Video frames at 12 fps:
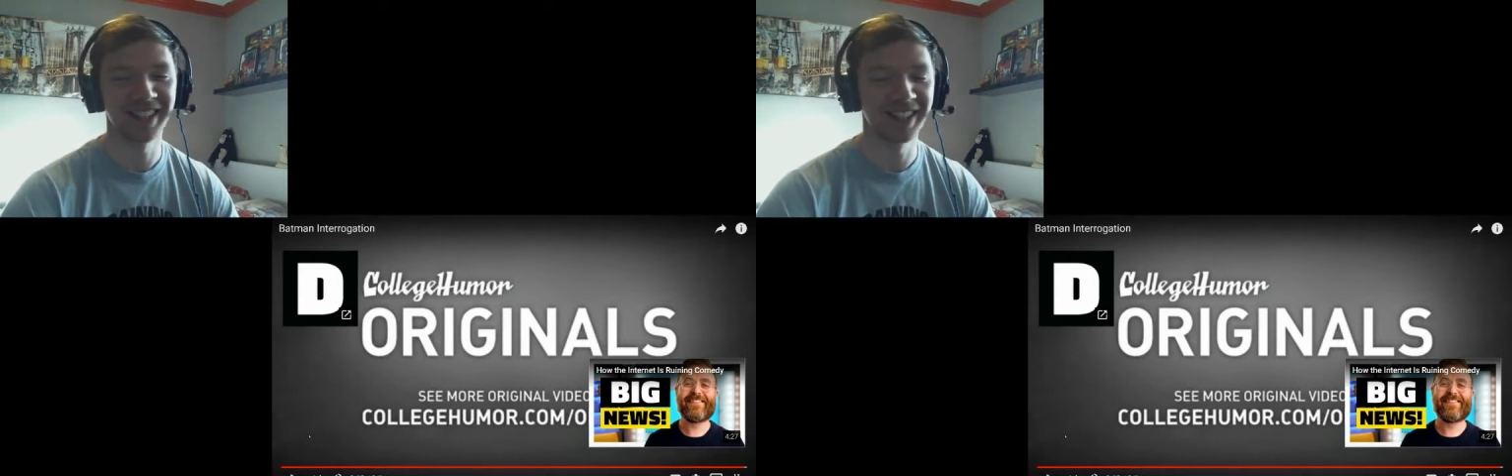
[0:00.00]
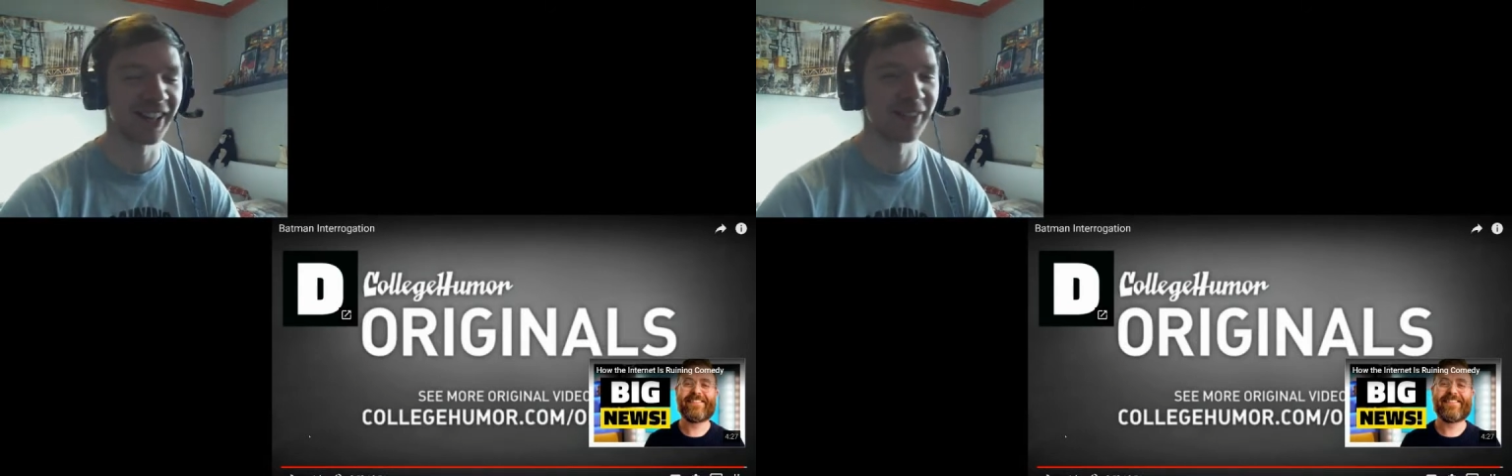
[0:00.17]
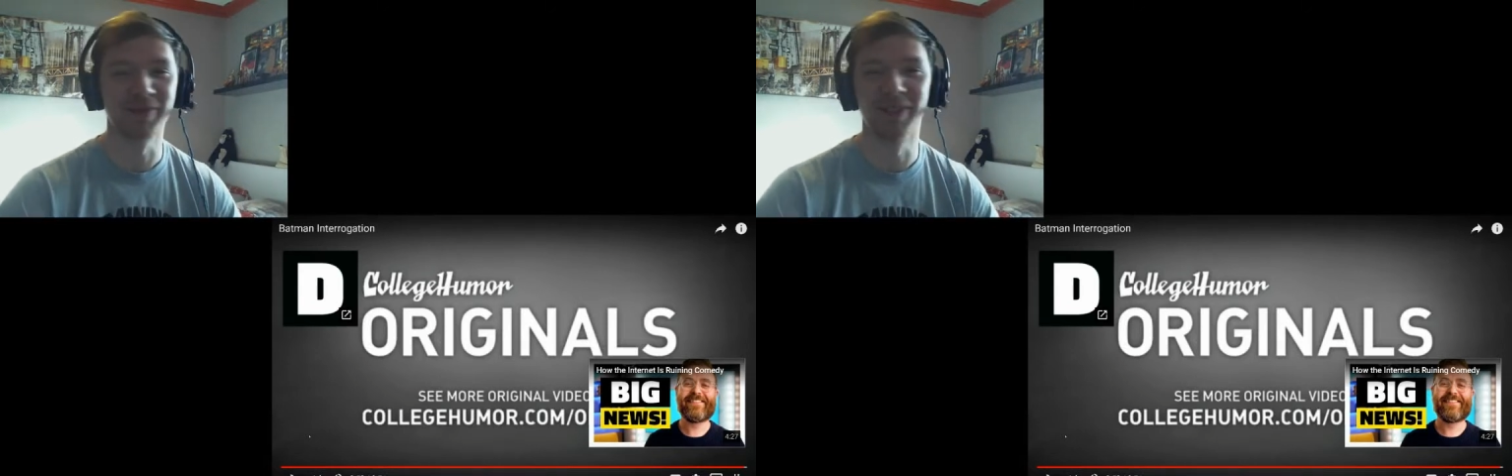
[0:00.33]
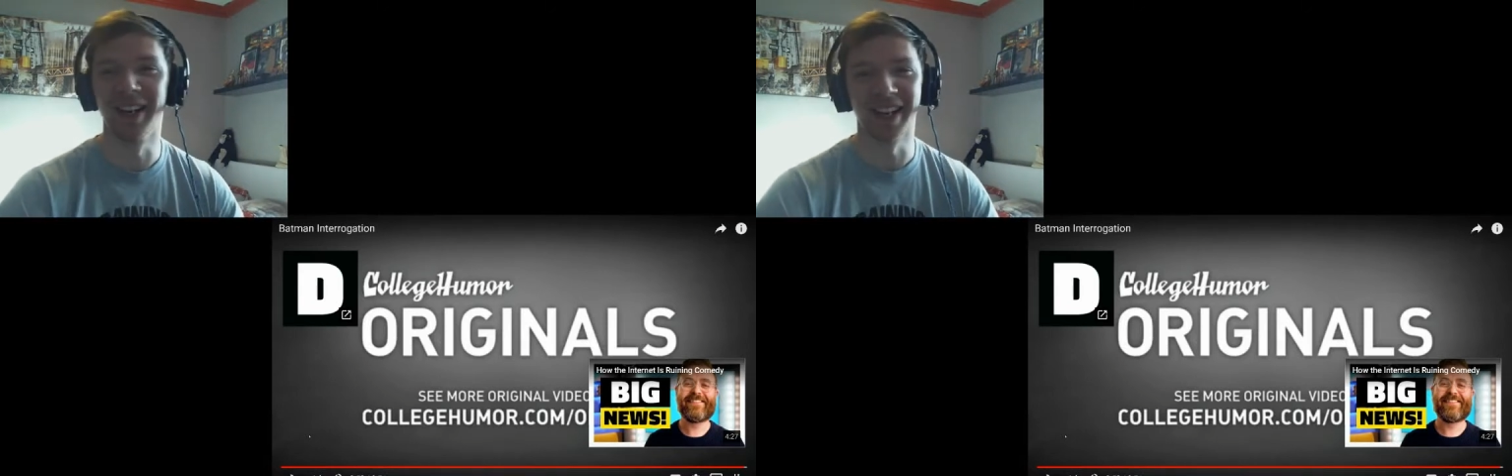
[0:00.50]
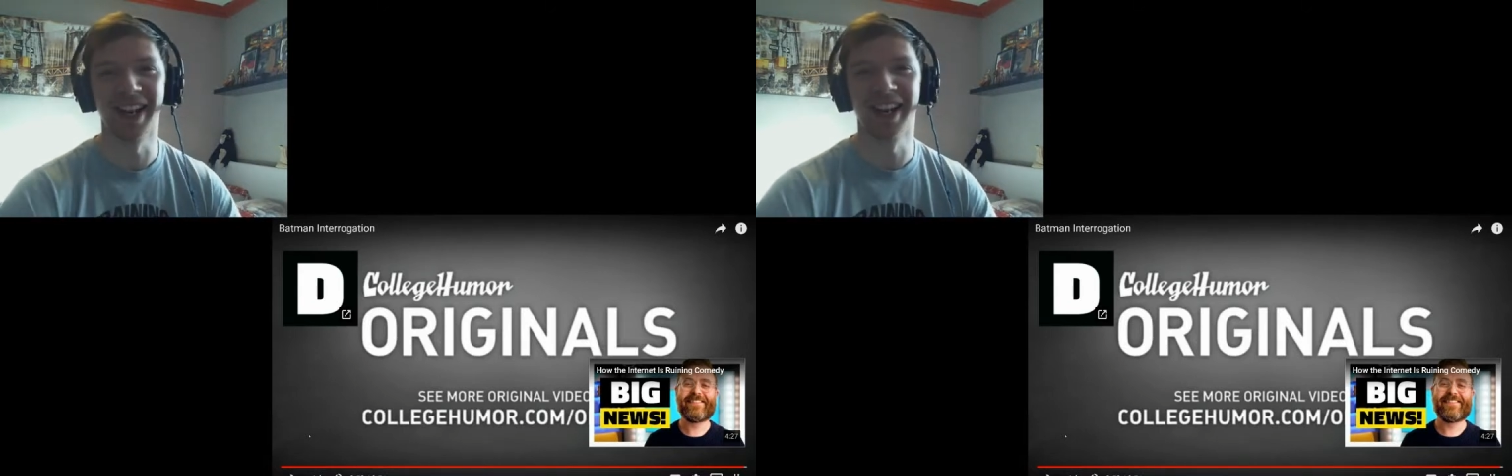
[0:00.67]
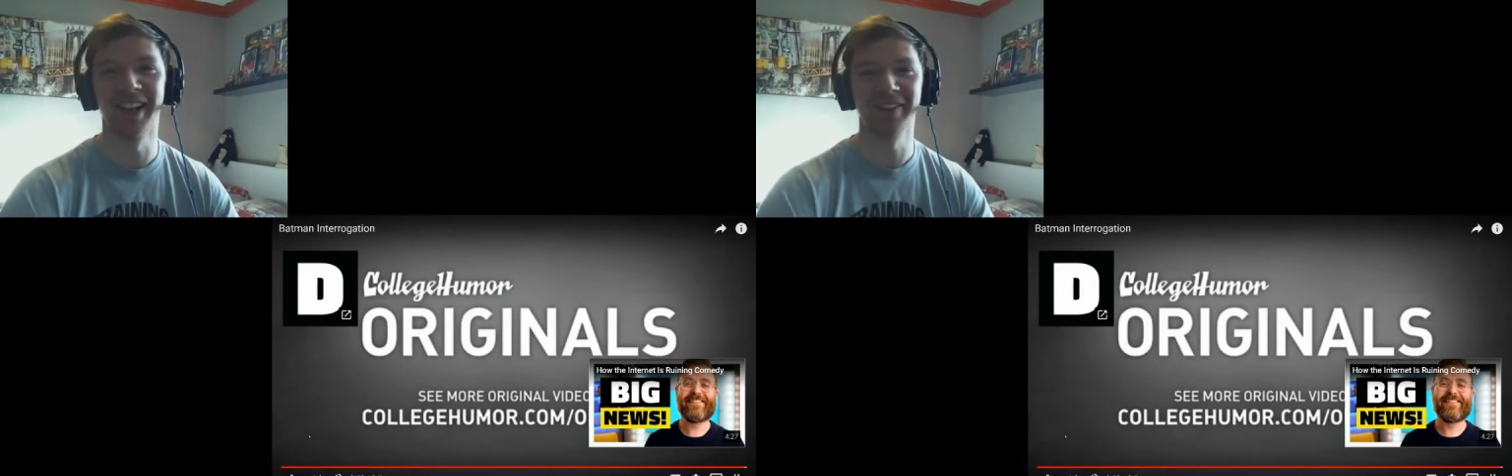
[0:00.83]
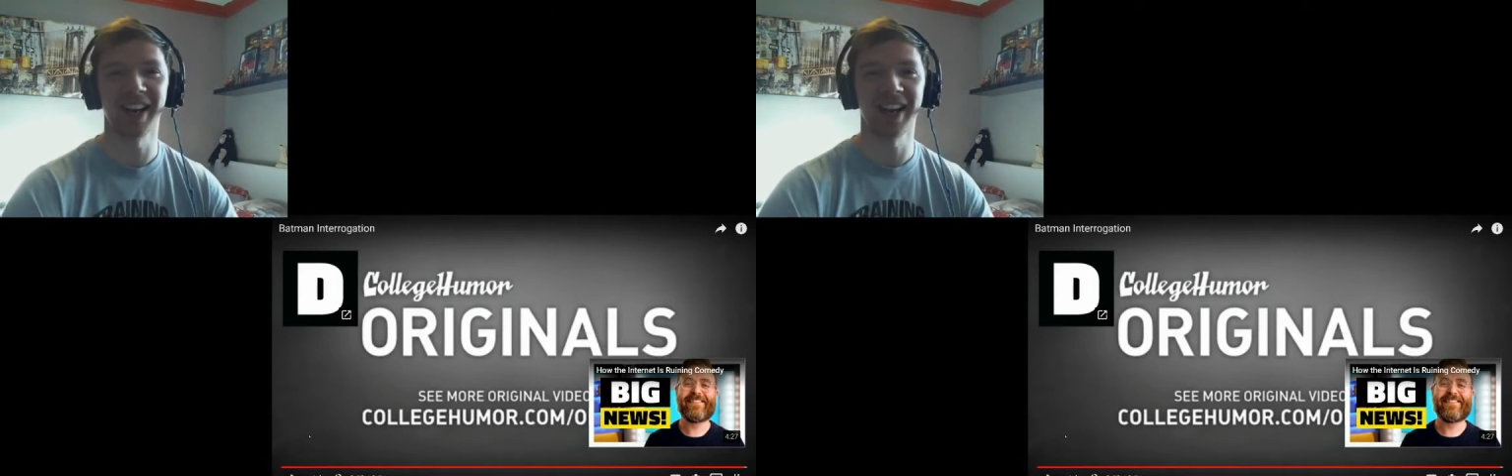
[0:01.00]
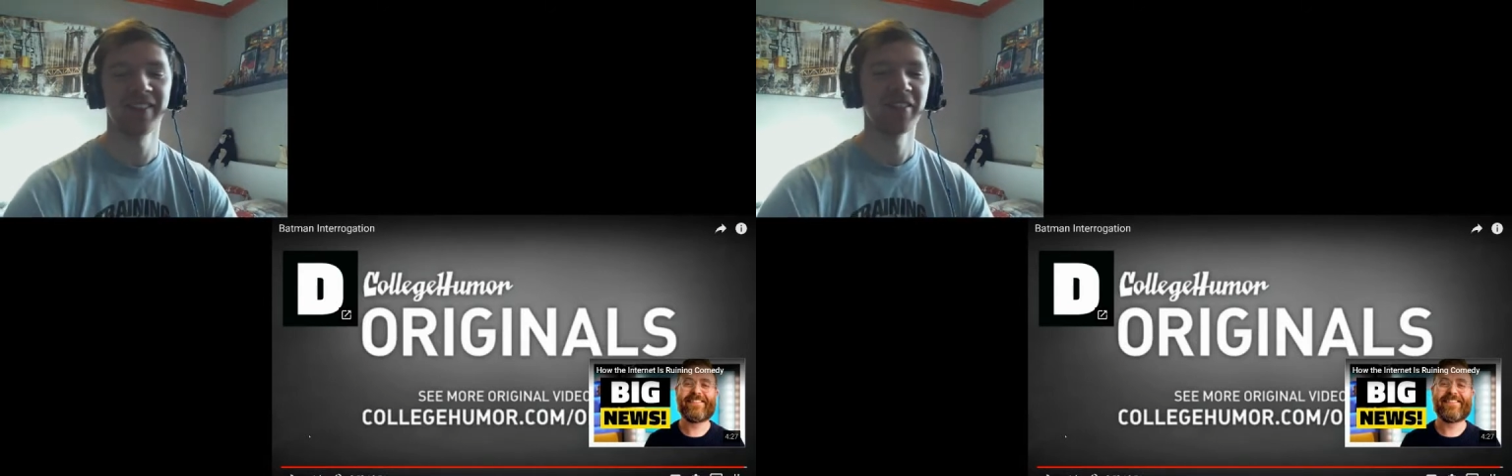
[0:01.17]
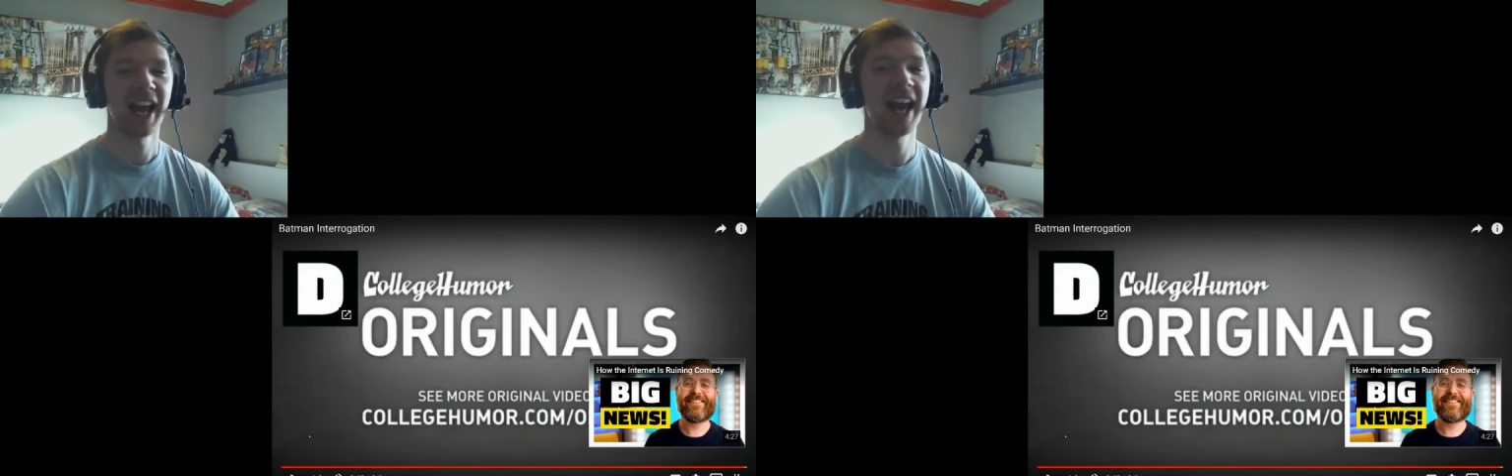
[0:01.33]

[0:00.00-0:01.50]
that was brilliant. I love that.